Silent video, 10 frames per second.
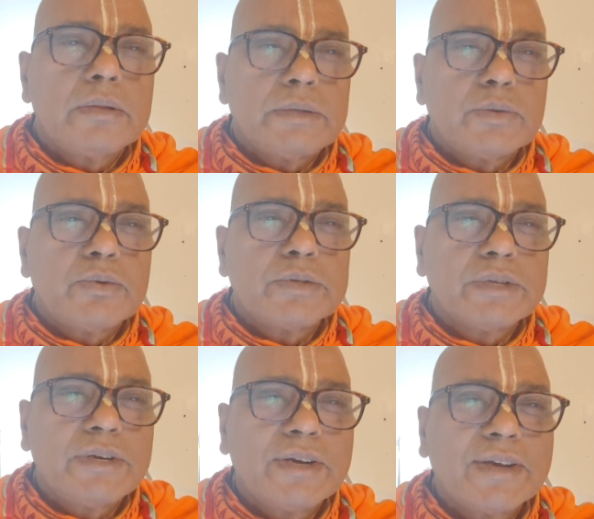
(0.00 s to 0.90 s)
This is a
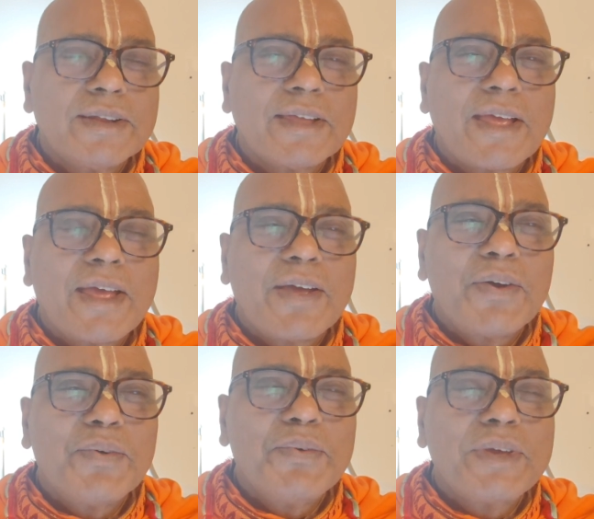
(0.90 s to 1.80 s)
question
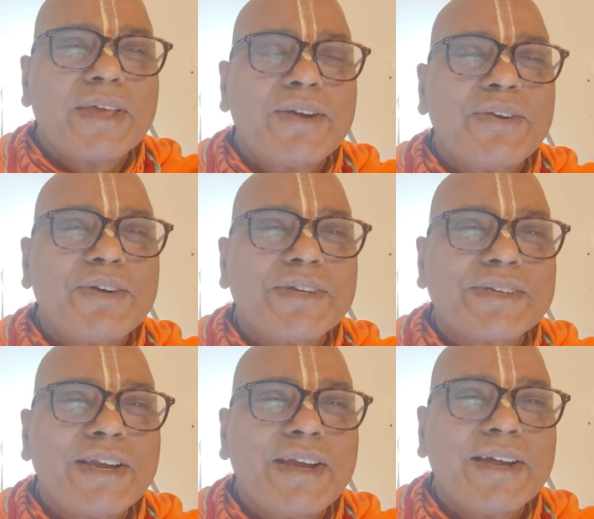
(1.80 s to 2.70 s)
we cannot
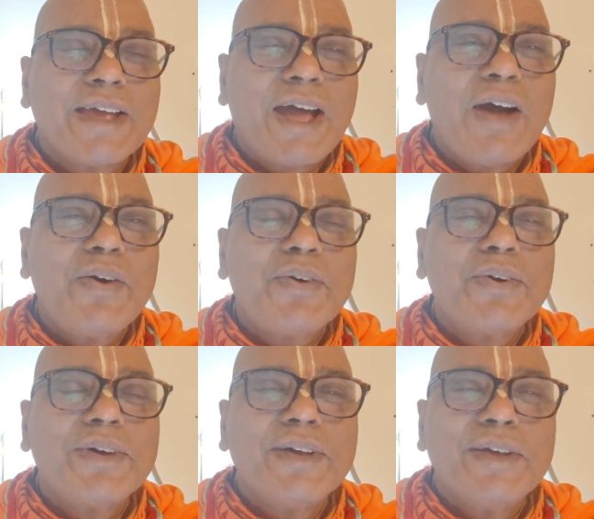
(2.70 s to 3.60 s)
understand.
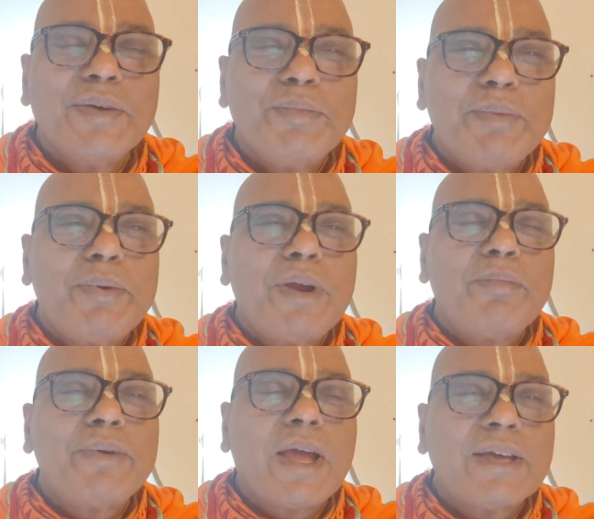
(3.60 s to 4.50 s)
How people
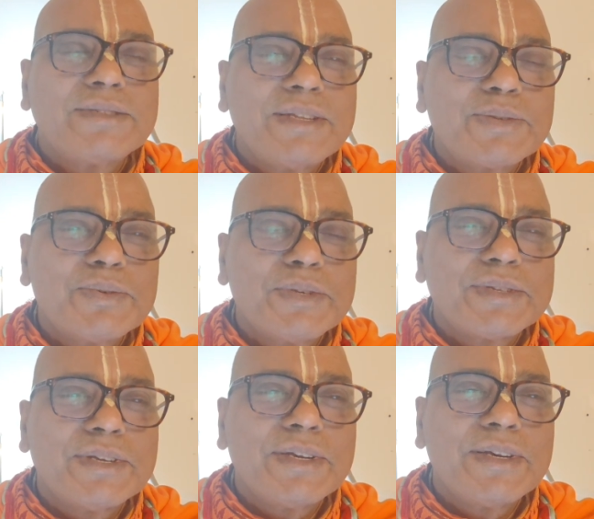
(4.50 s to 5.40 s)
often ask this
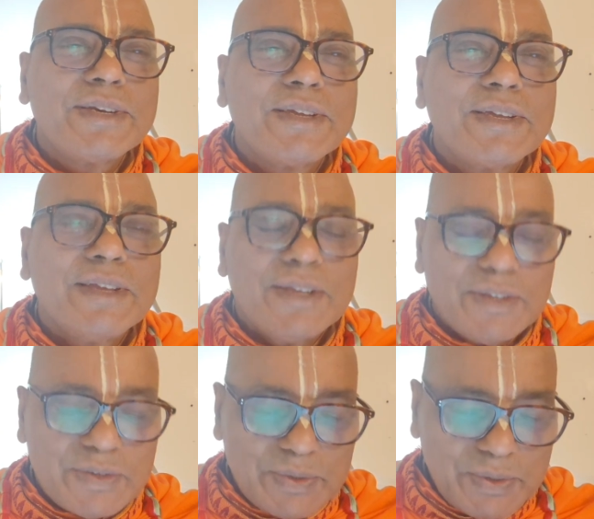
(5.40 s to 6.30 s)
question?
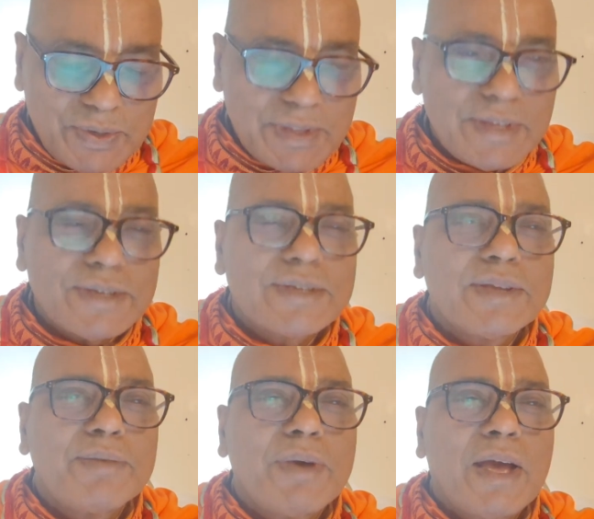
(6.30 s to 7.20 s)
So
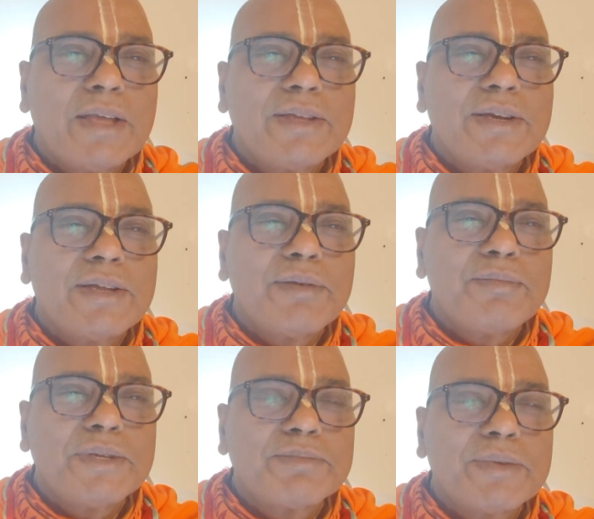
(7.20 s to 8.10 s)
this
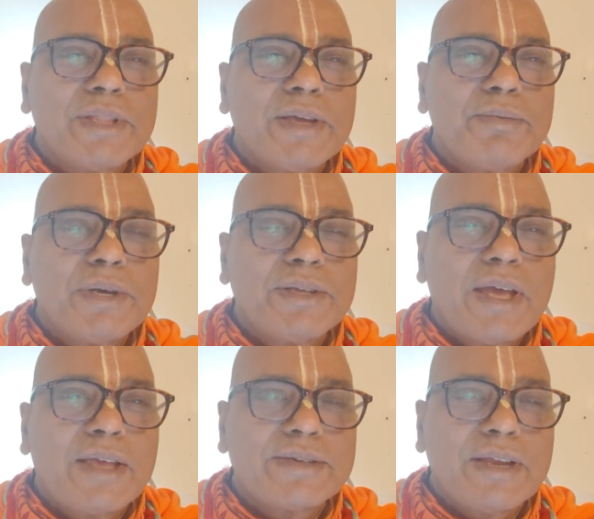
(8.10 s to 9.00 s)
Mahajana Bhishmadeva was
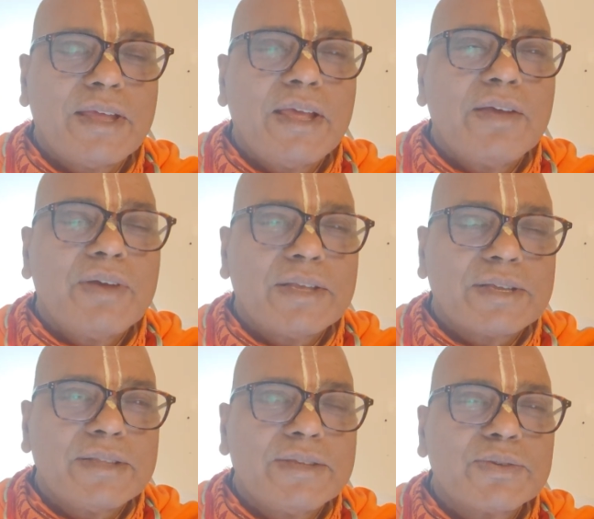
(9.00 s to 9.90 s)

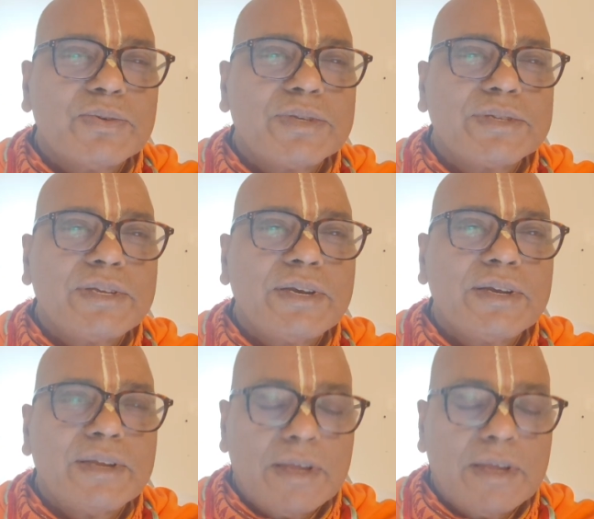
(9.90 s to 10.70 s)
asking this question.